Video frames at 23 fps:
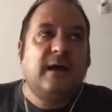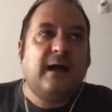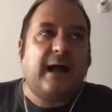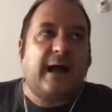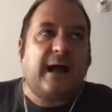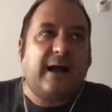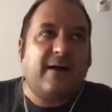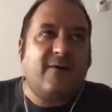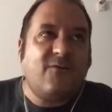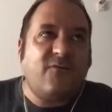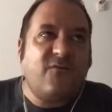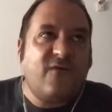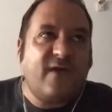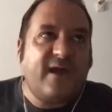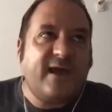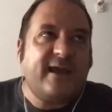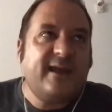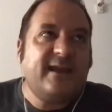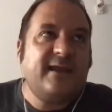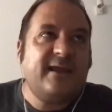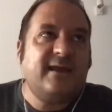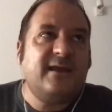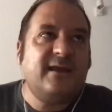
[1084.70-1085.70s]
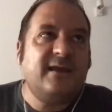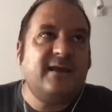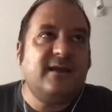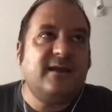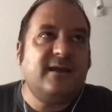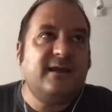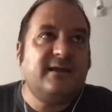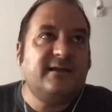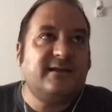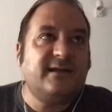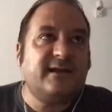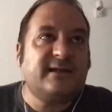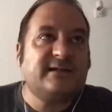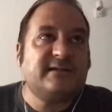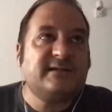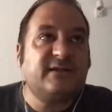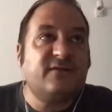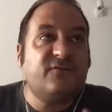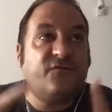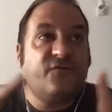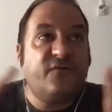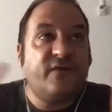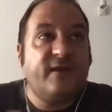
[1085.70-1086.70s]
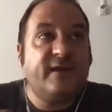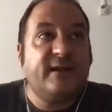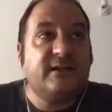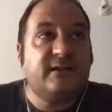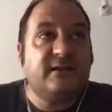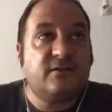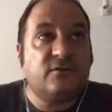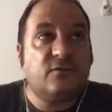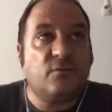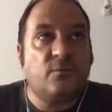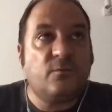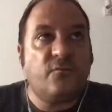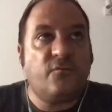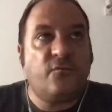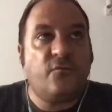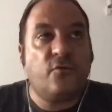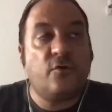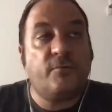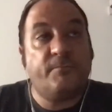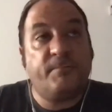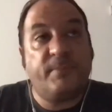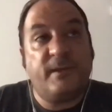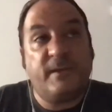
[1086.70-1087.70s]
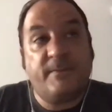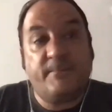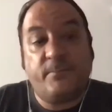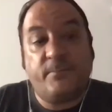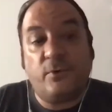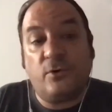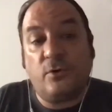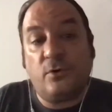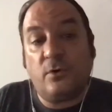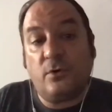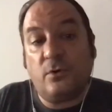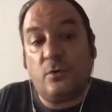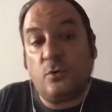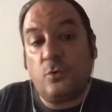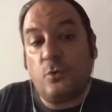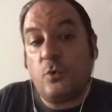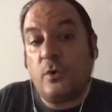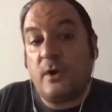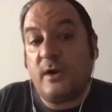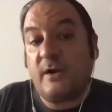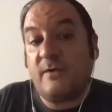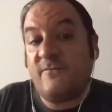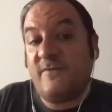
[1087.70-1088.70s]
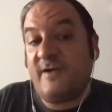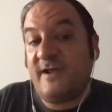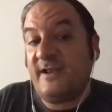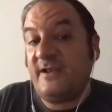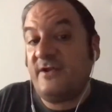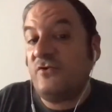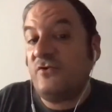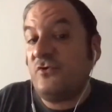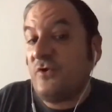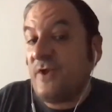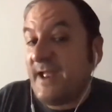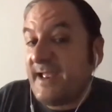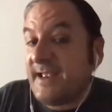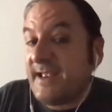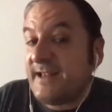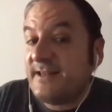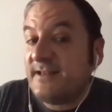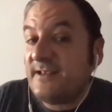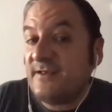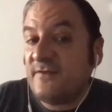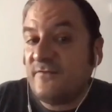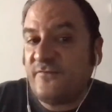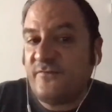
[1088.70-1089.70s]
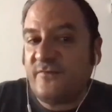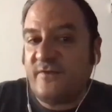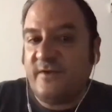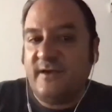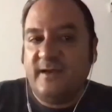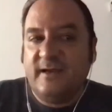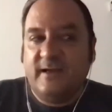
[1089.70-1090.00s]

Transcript: a very interesting field for people who are very creative.